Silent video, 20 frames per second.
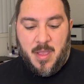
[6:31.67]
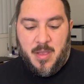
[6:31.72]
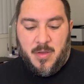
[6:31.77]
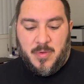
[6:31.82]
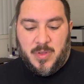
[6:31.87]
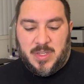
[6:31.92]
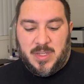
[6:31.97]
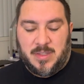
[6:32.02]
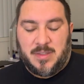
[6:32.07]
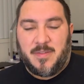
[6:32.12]

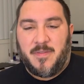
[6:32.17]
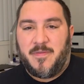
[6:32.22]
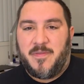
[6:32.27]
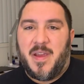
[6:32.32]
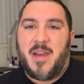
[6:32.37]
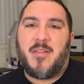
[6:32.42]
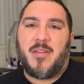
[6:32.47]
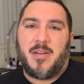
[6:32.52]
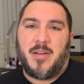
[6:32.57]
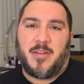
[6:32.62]
which is a
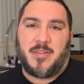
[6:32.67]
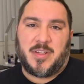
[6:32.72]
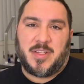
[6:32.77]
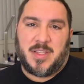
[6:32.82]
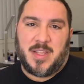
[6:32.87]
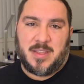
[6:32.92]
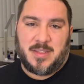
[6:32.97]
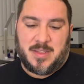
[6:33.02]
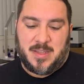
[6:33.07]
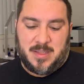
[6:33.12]
very large
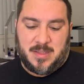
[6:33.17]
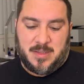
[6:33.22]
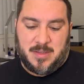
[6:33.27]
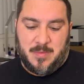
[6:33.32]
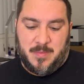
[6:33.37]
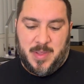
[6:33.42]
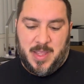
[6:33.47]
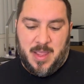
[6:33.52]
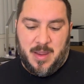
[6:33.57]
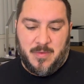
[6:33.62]
distance to
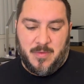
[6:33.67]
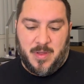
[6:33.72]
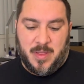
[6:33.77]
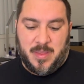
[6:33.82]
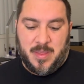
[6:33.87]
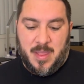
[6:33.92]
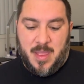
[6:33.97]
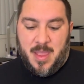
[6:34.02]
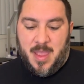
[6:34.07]
begin with.